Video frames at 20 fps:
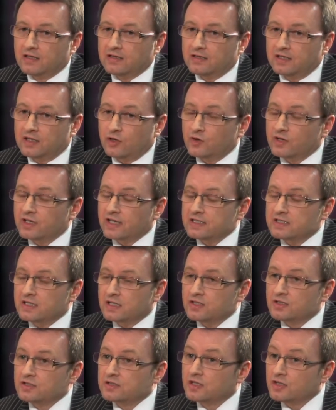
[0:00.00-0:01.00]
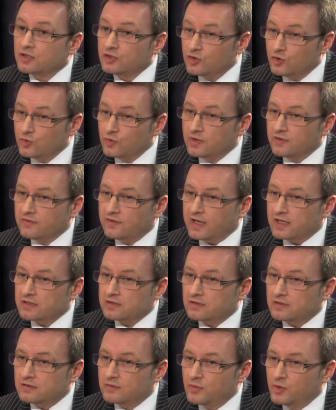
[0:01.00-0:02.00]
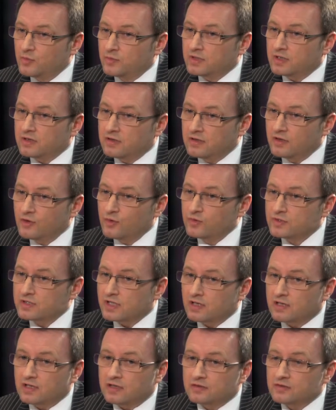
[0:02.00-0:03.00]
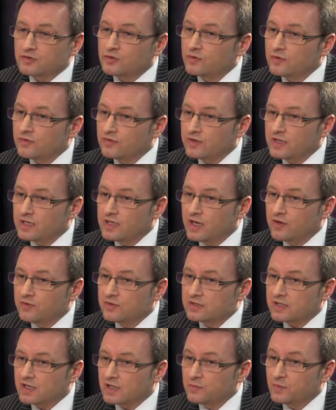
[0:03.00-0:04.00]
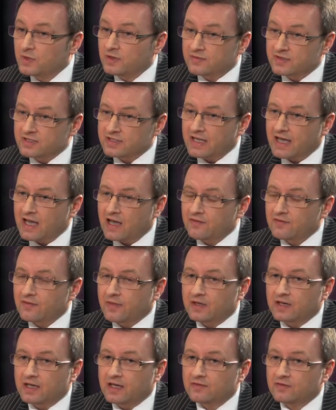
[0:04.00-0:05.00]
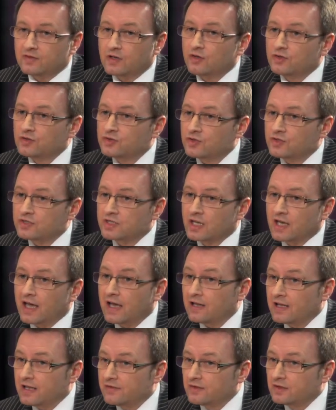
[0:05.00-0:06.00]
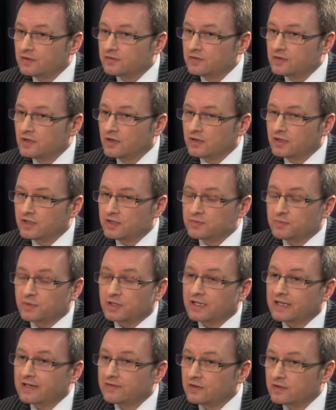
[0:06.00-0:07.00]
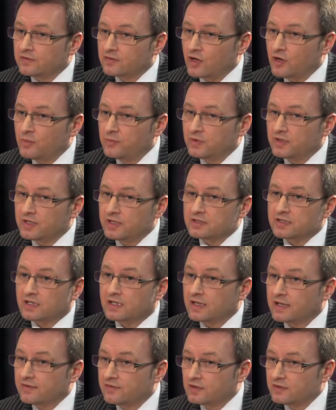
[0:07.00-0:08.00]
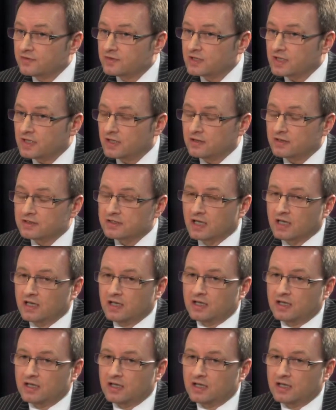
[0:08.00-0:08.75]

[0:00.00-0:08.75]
The organisations that do invest at the moment are those that in 2 or 3 years' time will have staff that have not just a level of knowledge but a level of competence, a level of skills.